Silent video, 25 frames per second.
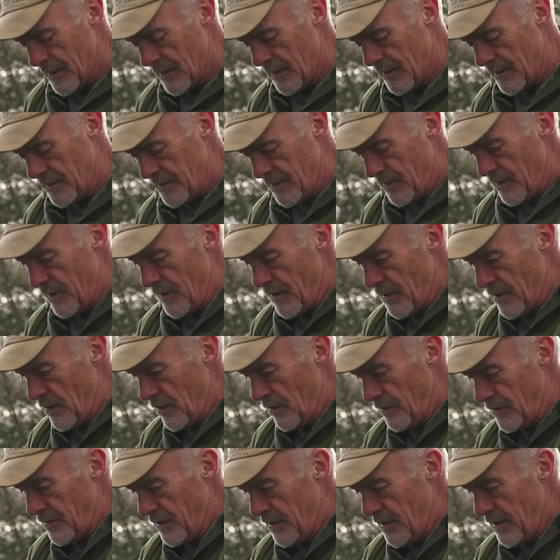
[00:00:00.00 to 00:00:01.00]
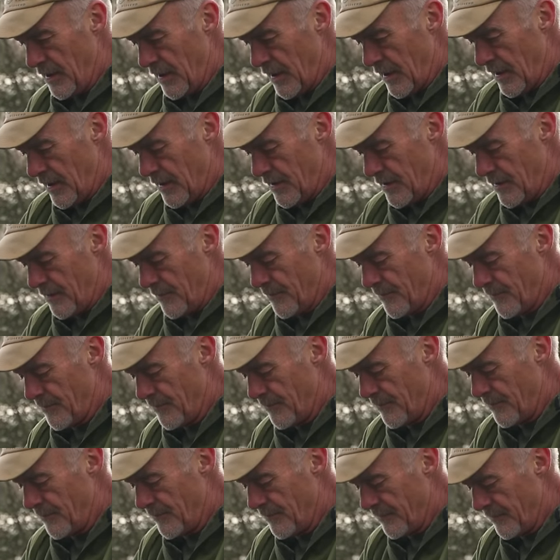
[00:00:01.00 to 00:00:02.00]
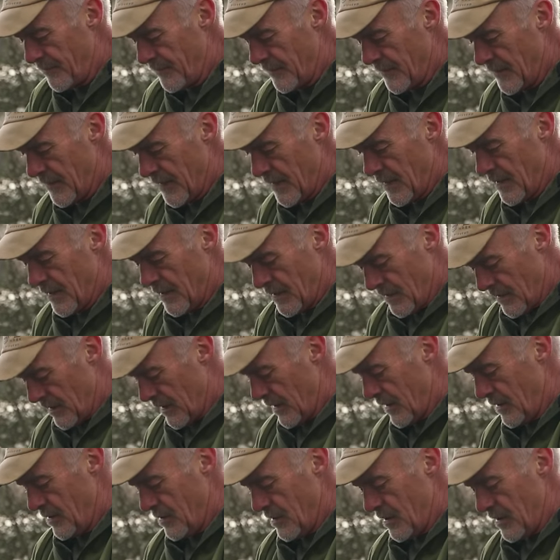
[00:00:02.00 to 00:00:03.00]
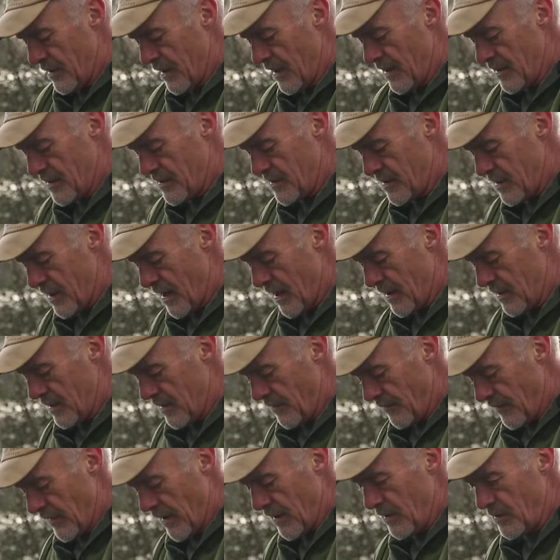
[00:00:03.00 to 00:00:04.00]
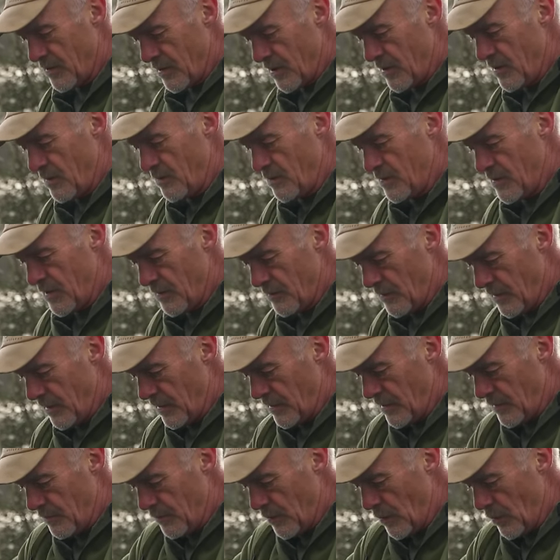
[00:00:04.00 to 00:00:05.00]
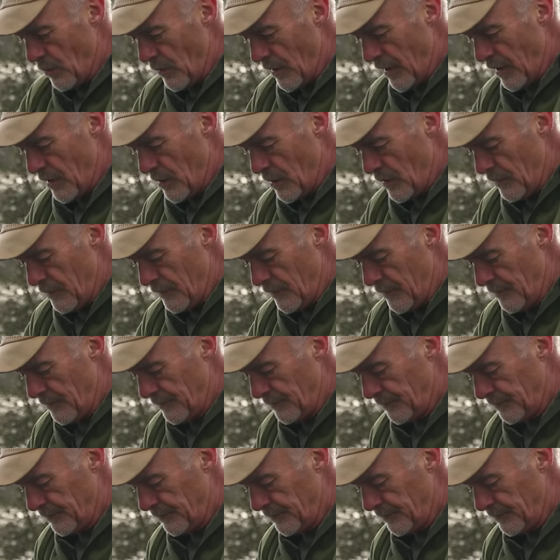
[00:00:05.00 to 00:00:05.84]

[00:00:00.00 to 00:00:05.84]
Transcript: and tie a knot in the end. Actually, that is the end of that tube, so we can just pull that off.